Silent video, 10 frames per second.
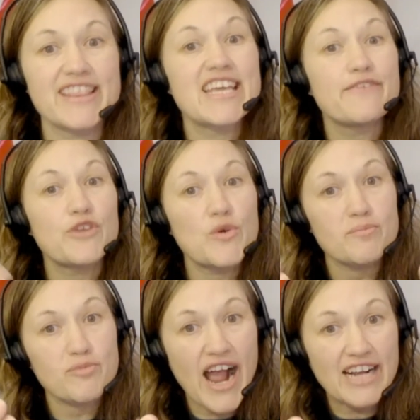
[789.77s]
They give you a
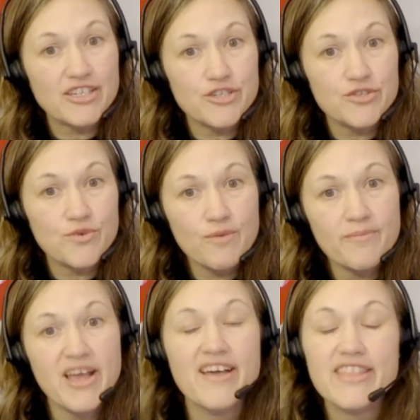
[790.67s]
practice room
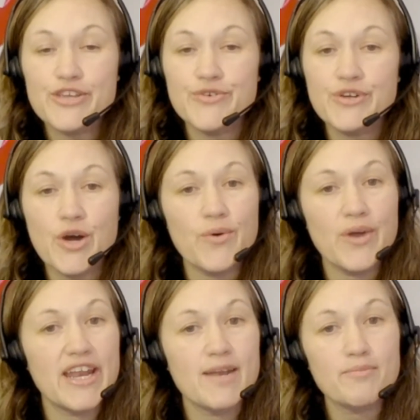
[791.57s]
that you can go
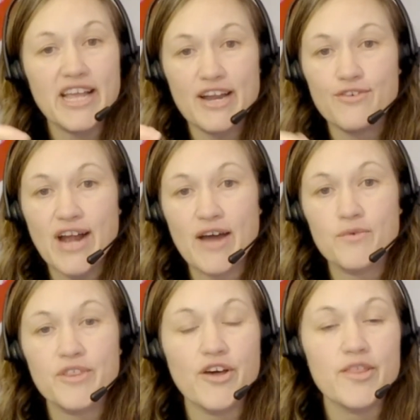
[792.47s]
in and play around
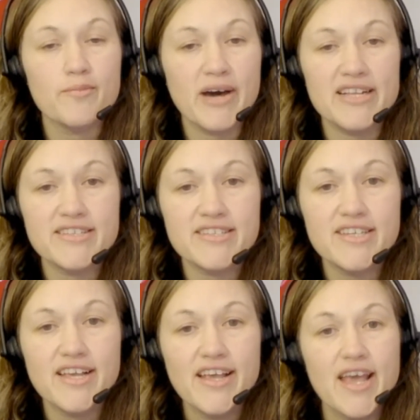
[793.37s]
with all the buttons
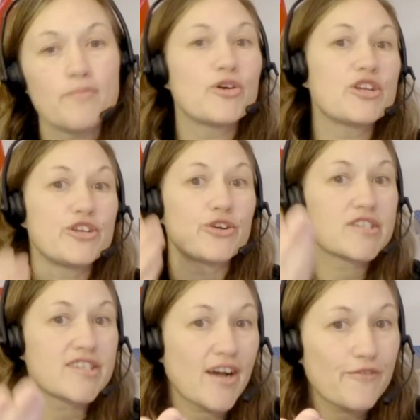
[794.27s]
and put
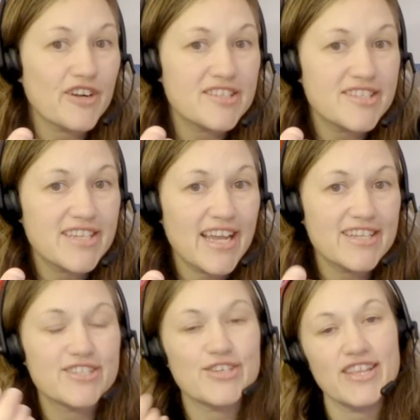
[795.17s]
yourself on
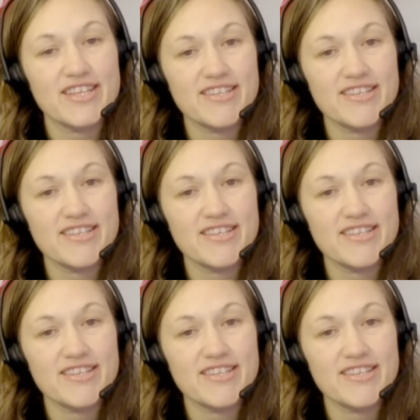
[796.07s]
stage so the